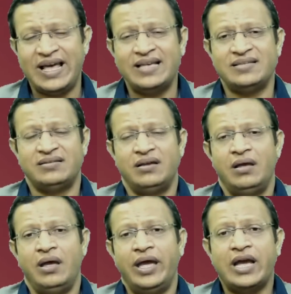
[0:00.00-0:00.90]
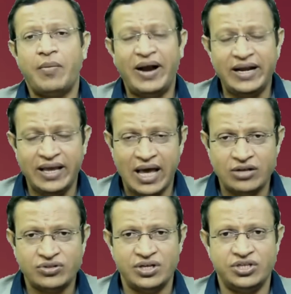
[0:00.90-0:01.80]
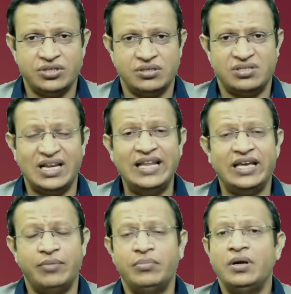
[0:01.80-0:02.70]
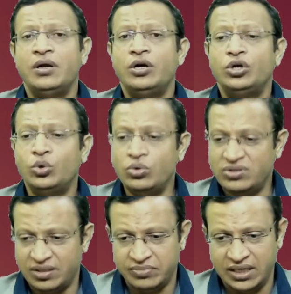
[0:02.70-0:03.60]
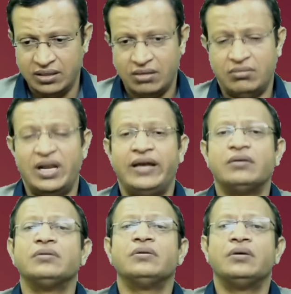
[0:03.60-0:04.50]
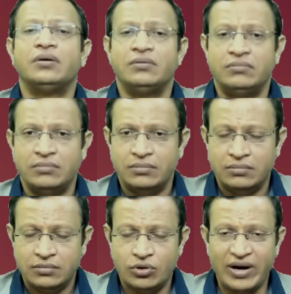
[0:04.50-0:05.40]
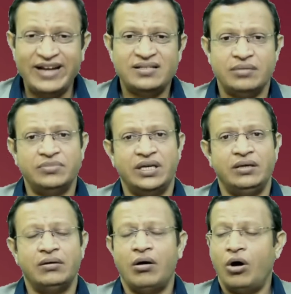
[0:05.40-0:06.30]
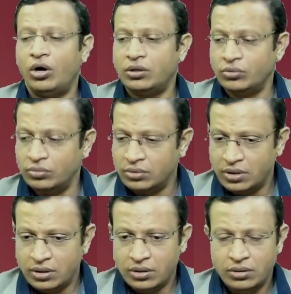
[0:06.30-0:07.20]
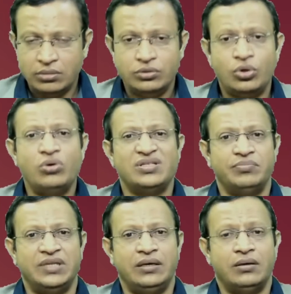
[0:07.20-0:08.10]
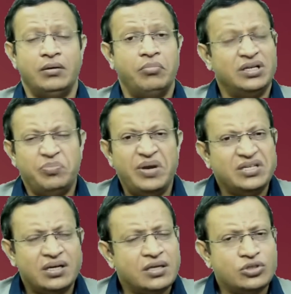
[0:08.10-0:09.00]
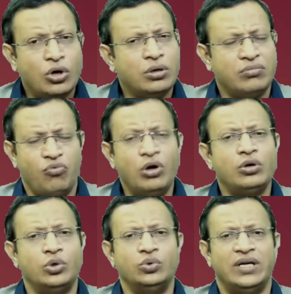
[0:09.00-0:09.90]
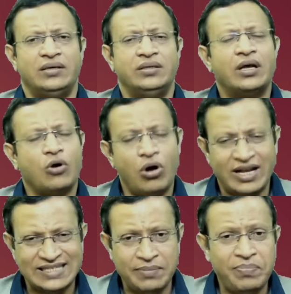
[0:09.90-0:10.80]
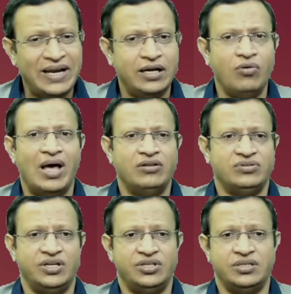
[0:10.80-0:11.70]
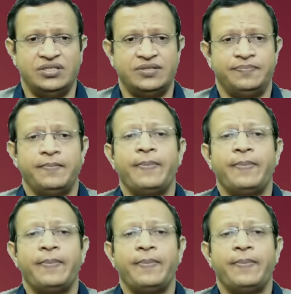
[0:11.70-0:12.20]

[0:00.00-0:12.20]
has commanding hallucinations, telling him to do something like write something or to throw something. But the patient does not want to do that. They are called as imperative hallucinations.